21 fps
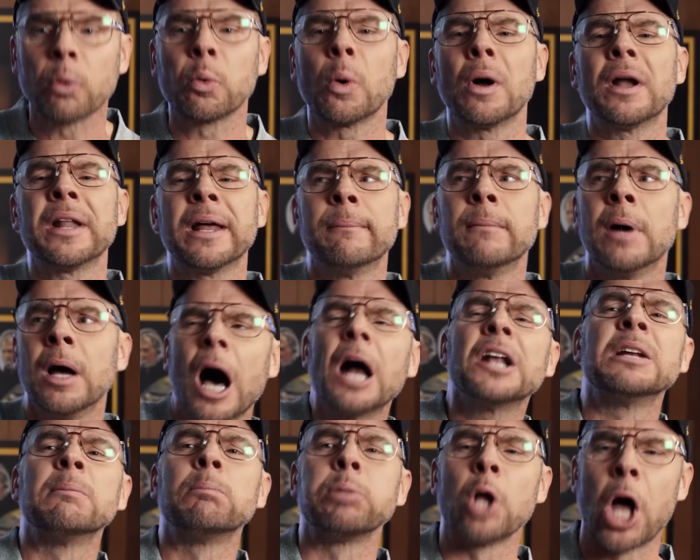with one of them
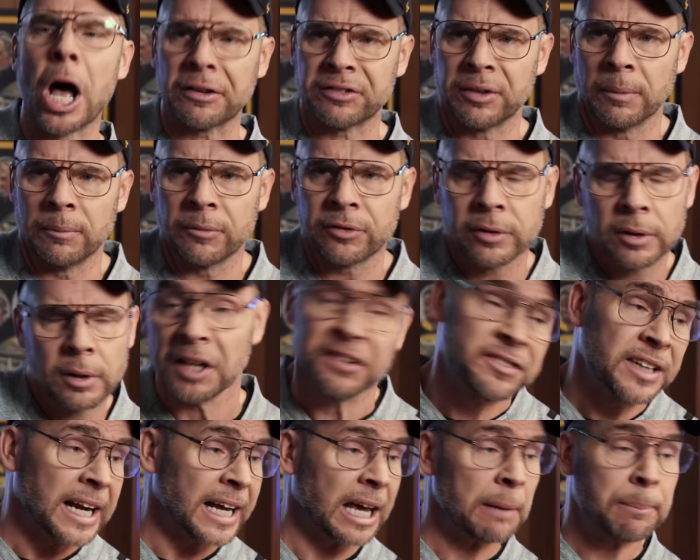onion blossoms.
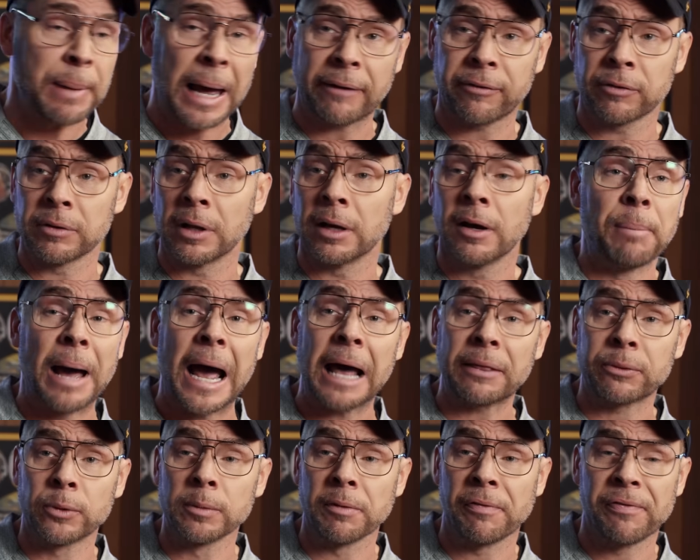Instead, I get back from the
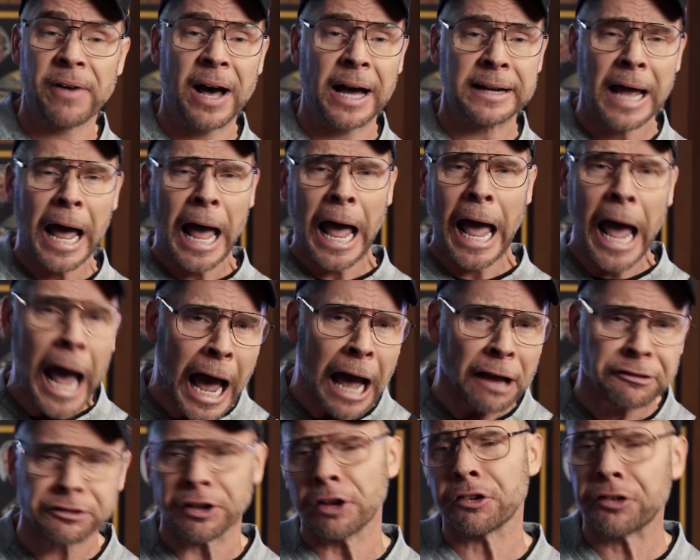bathroom to find
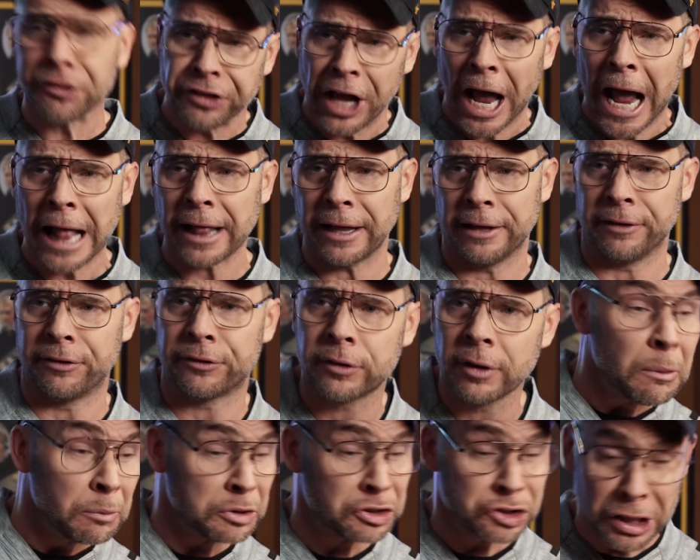Hass
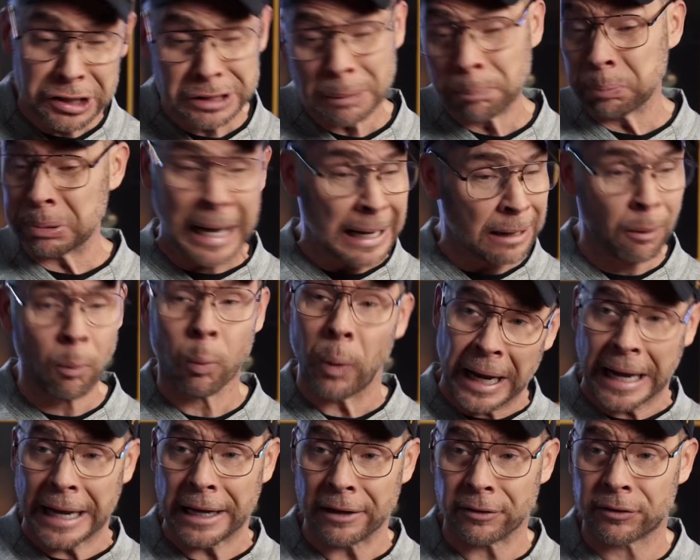salads. It was just a plate of
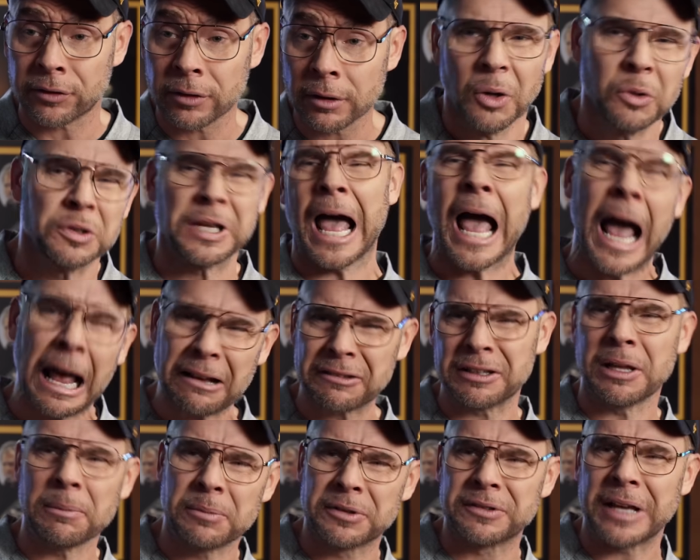weeds. Whose Hass
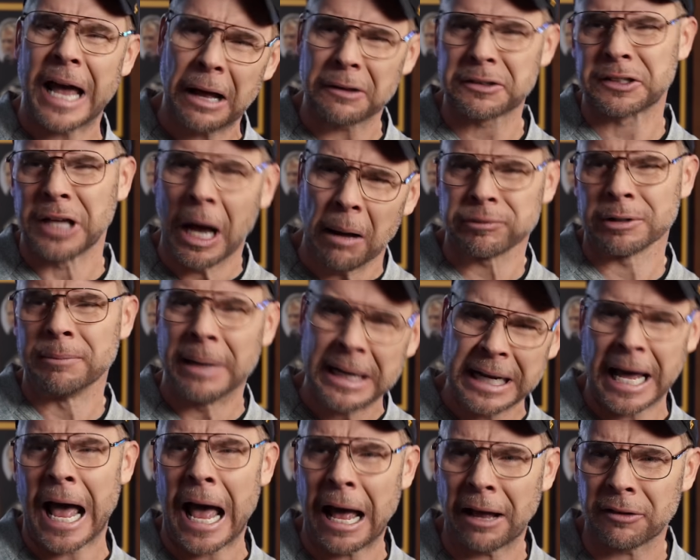did them salads come from,
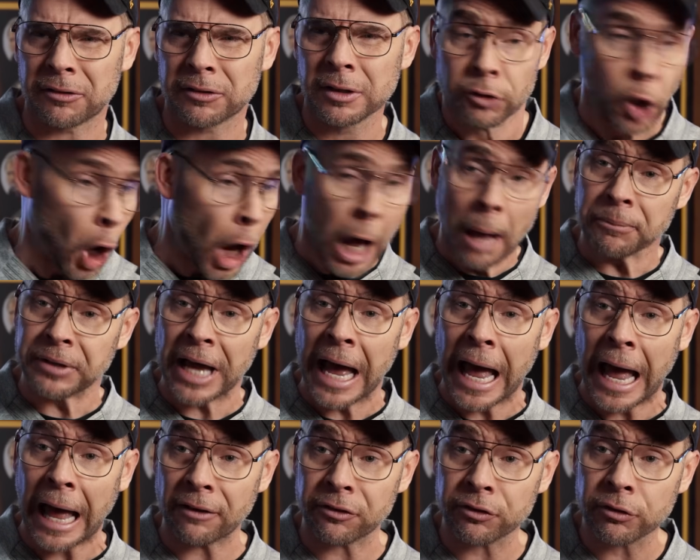any Hass? Tom's
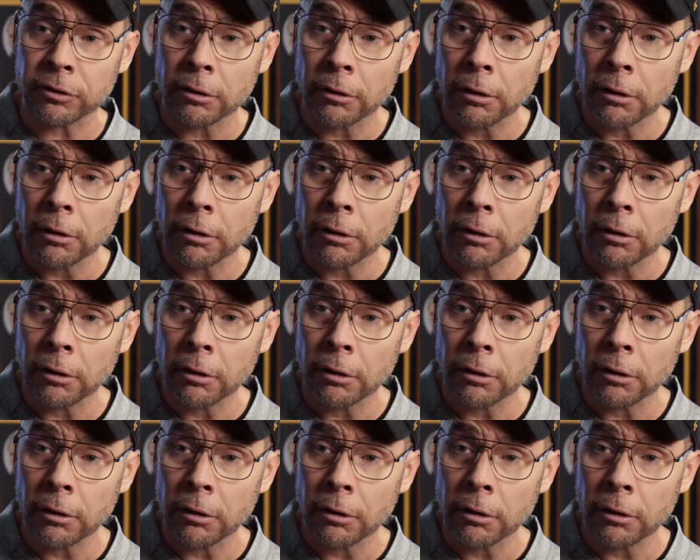Hass!